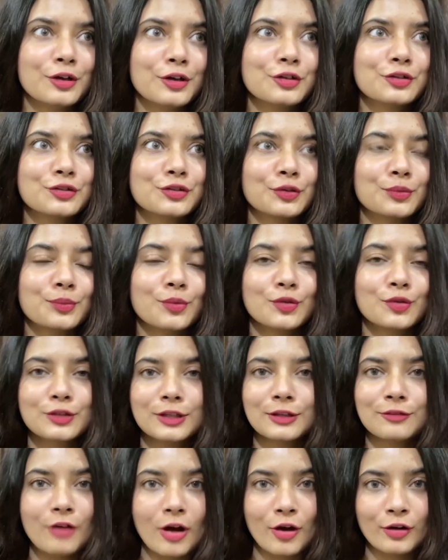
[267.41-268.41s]
so
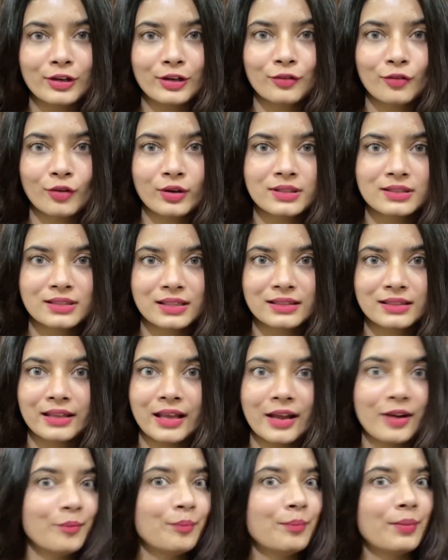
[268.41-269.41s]
mostly found in Korean
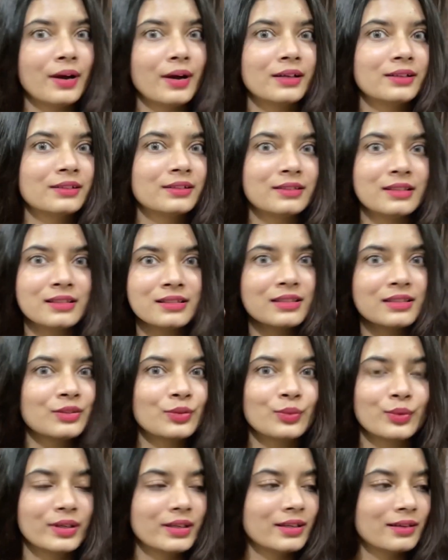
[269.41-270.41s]
skincare, but this
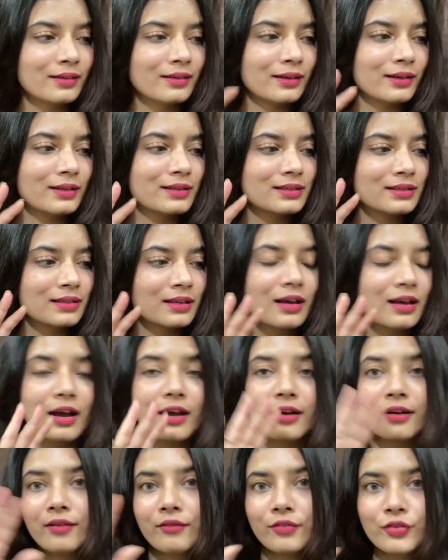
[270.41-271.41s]
ingredient is a